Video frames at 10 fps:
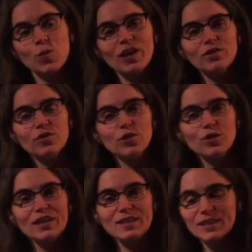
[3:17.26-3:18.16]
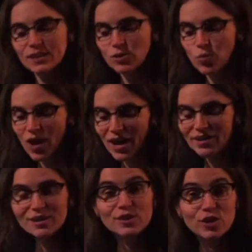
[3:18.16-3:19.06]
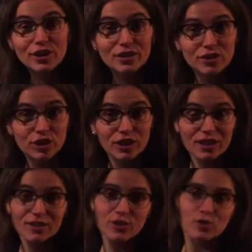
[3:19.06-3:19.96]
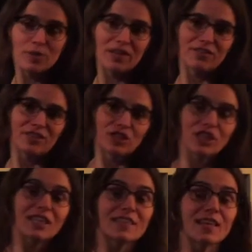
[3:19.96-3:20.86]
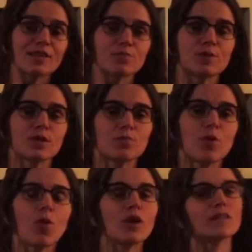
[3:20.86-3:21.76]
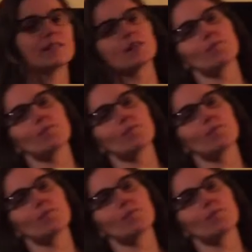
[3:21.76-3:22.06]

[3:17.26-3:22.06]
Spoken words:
one of the reasons why restorative yoga is so beneficial is that it supports the